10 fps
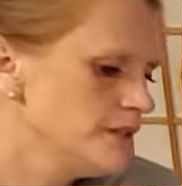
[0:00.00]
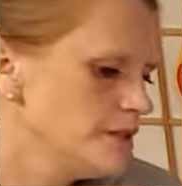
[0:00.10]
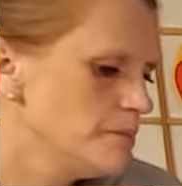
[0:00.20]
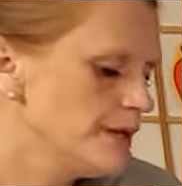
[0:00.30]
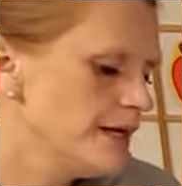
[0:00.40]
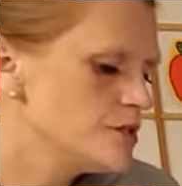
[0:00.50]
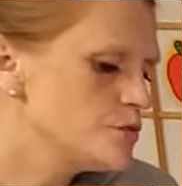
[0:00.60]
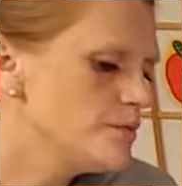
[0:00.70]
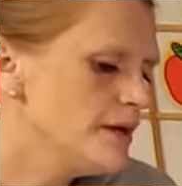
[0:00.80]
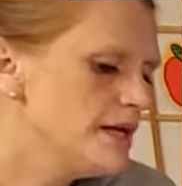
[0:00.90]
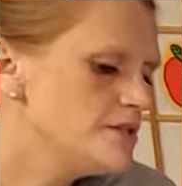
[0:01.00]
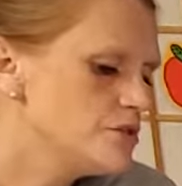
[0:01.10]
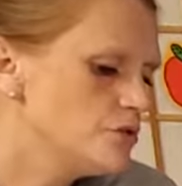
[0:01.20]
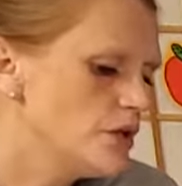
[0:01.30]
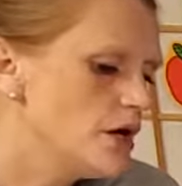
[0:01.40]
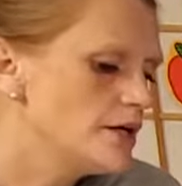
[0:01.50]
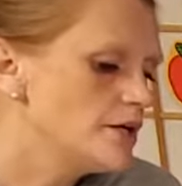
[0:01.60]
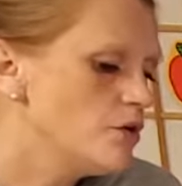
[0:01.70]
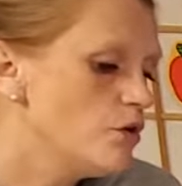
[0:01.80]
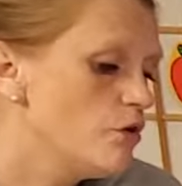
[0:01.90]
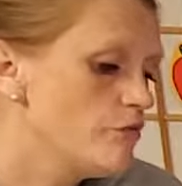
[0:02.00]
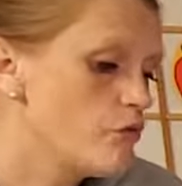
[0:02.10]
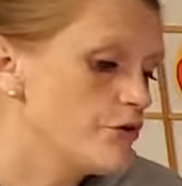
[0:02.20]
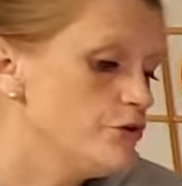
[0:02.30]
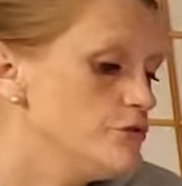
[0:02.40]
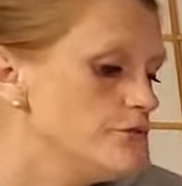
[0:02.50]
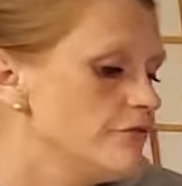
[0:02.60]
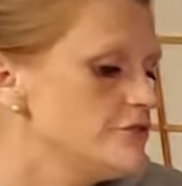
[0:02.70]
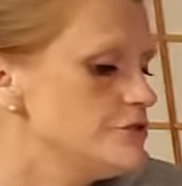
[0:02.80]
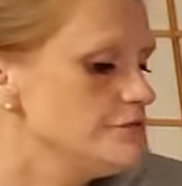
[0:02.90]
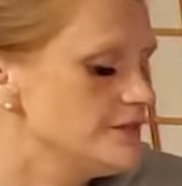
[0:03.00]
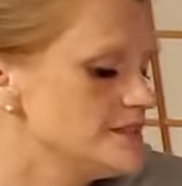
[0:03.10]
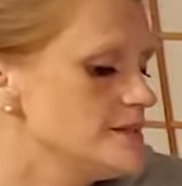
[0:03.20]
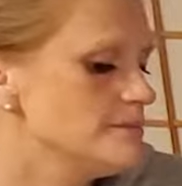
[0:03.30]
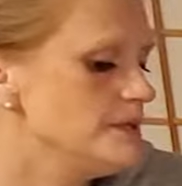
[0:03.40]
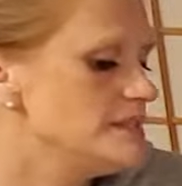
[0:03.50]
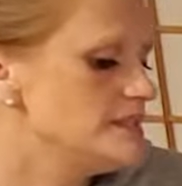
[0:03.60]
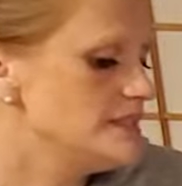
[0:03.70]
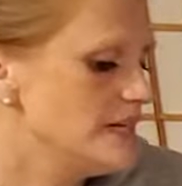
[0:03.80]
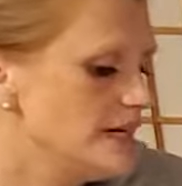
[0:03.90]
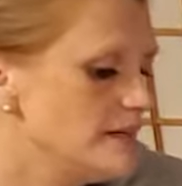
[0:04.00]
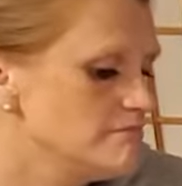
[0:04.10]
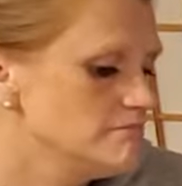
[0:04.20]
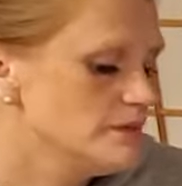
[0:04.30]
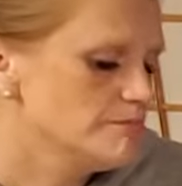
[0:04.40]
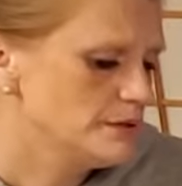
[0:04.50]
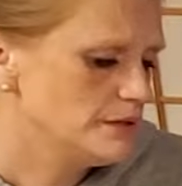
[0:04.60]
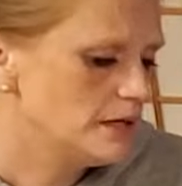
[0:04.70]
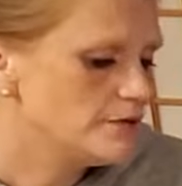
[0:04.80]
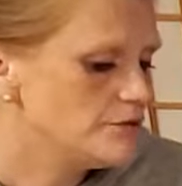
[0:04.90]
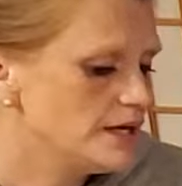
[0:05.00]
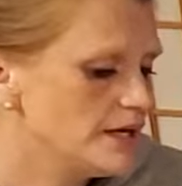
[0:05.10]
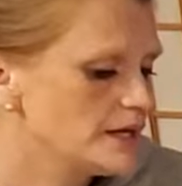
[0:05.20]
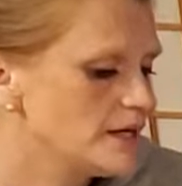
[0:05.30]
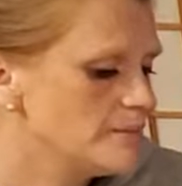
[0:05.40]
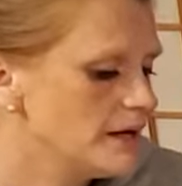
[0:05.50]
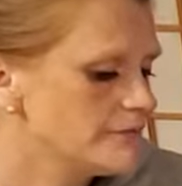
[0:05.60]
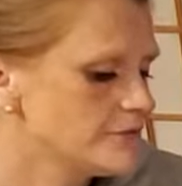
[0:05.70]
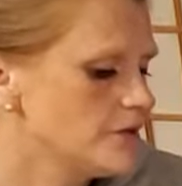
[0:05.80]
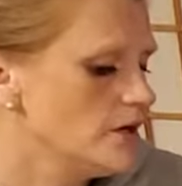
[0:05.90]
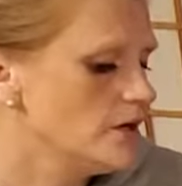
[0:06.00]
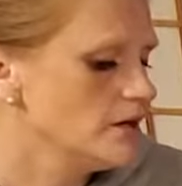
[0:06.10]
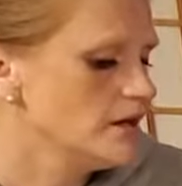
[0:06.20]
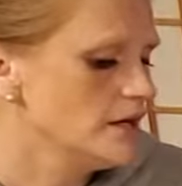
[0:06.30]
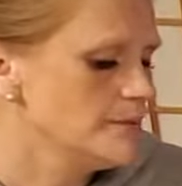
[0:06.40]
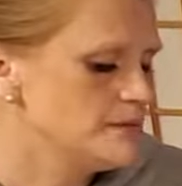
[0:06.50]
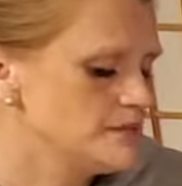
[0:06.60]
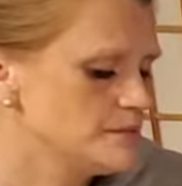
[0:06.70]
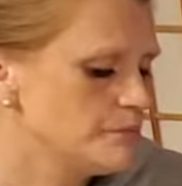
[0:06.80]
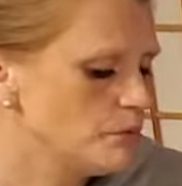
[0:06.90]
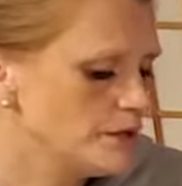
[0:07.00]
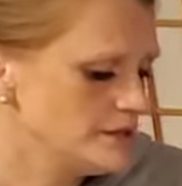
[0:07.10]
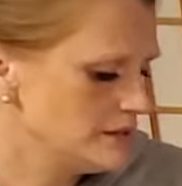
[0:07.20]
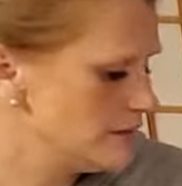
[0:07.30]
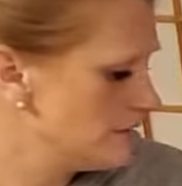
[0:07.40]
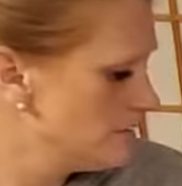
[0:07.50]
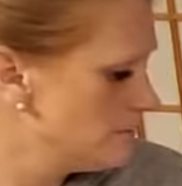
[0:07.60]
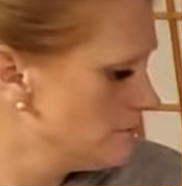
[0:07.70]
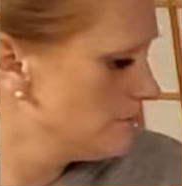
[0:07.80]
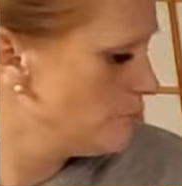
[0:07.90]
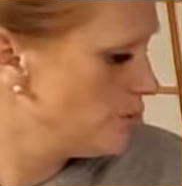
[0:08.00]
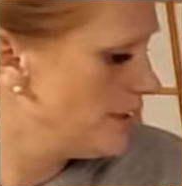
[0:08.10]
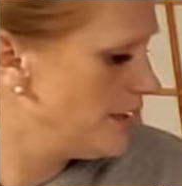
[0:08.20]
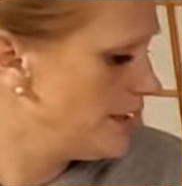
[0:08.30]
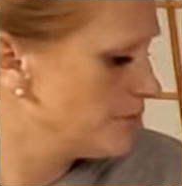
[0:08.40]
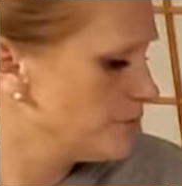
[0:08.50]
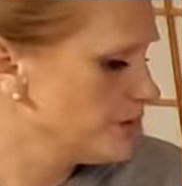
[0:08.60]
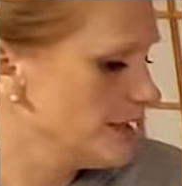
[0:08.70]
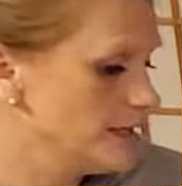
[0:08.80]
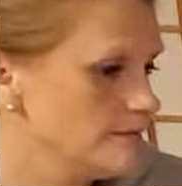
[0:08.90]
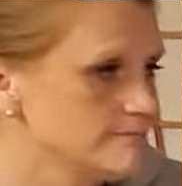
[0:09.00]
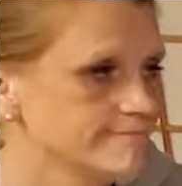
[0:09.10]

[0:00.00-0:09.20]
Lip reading: The plans were made so long ago for you to visit me today, but now you can't come after all. I'm disappointed. We can't play.